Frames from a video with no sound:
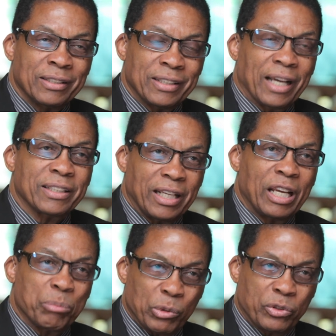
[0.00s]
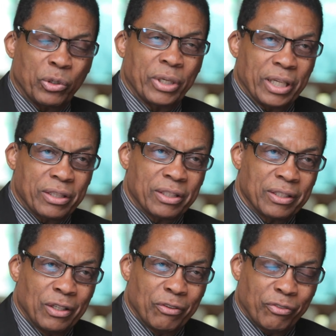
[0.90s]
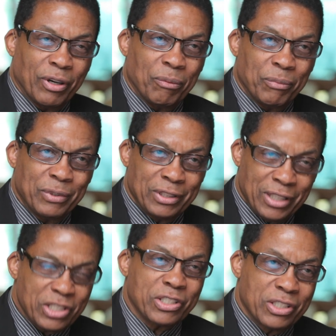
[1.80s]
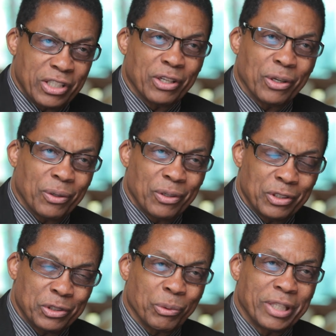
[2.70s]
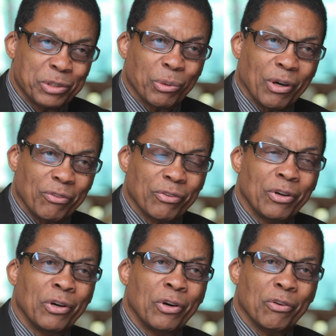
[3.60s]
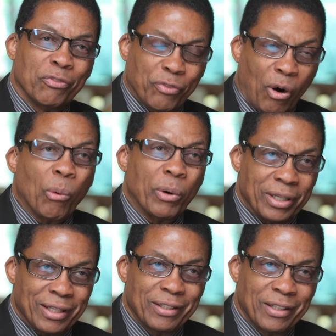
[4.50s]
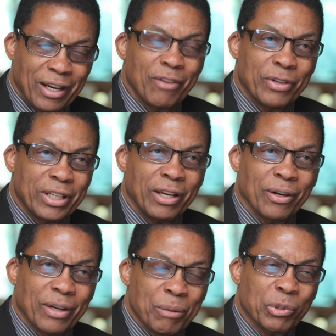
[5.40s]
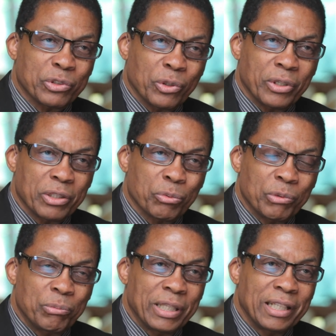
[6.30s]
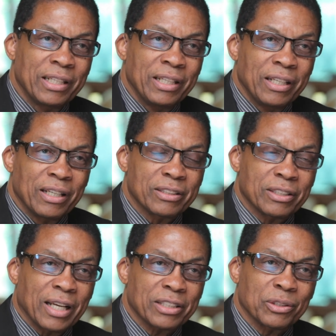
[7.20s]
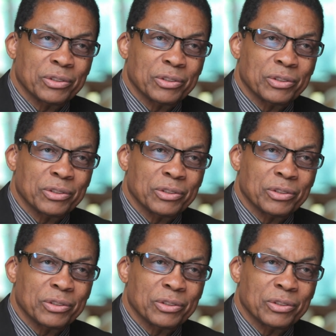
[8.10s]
that April 30th from this year, 2012, forward. Every year, April 30th would be International